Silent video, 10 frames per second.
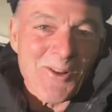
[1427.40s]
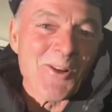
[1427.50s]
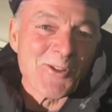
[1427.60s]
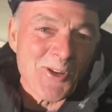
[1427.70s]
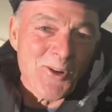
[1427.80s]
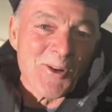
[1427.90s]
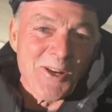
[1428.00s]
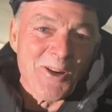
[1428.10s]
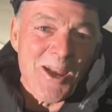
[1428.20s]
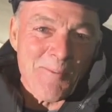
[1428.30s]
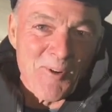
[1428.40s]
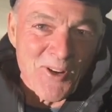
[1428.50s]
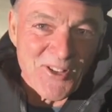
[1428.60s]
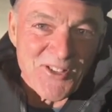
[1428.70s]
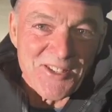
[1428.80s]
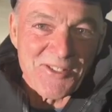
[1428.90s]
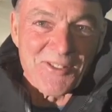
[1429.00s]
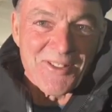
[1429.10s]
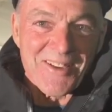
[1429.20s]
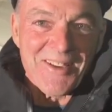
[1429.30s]
Also here, apologies
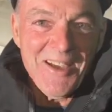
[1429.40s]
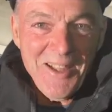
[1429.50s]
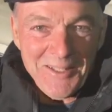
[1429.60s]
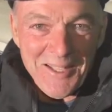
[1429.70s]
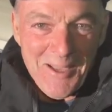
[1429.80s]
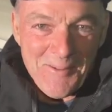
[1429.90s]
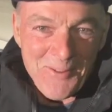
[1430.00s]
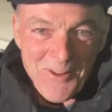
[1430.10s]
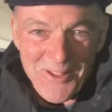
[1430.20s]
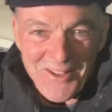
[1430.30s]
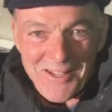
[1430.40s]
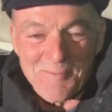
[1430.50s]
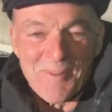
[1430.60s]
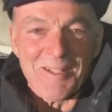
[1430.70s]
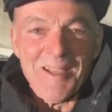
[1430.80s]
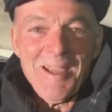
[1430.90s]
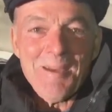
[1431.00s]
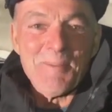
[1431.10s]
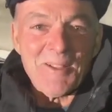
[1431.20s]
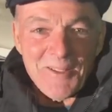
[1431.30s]
to the team for the list,
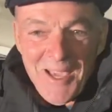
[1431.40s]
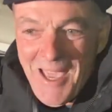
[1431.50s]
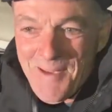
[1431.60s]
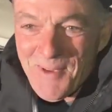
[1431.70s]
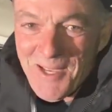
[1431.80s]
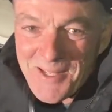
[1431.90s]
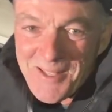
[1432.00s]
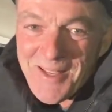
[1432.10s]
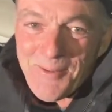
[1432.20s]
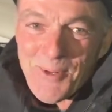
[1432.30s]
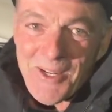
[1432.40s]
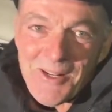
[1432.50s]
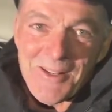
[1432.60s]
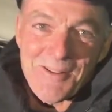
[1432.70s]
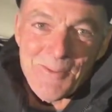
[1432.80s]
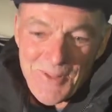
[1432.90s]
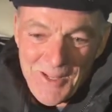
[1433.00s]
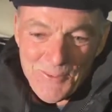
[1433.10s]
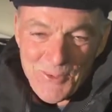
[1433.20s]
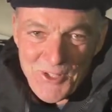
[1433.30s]
but the aim is that
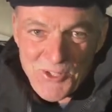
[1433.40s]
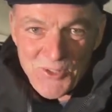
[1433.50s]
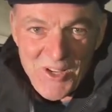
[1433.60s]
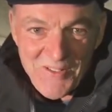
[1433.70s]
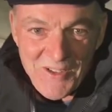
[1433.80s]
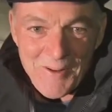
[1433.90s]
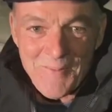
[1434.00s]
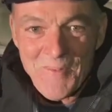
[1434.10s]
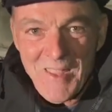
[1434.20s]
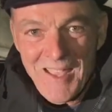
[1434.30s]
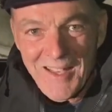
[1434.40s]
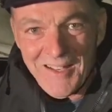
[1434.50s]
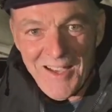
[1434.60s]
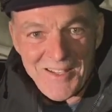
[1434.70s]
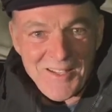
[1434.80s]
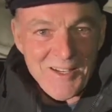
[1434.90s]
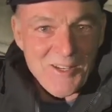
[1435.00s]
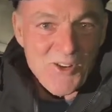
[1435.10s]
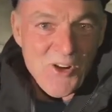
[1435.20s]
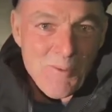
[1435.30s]
we should have a nice and
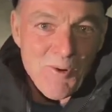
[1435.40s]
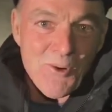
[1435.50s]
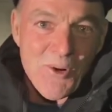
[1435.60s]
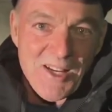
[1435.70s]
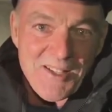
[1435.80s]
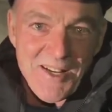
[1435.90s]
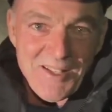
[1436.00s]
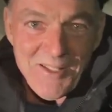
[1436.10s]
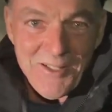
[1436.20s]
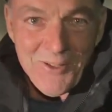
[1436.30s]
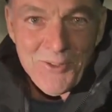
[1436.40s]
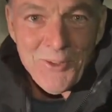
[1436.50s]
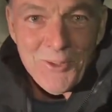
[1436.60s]
enjoyable race next year too.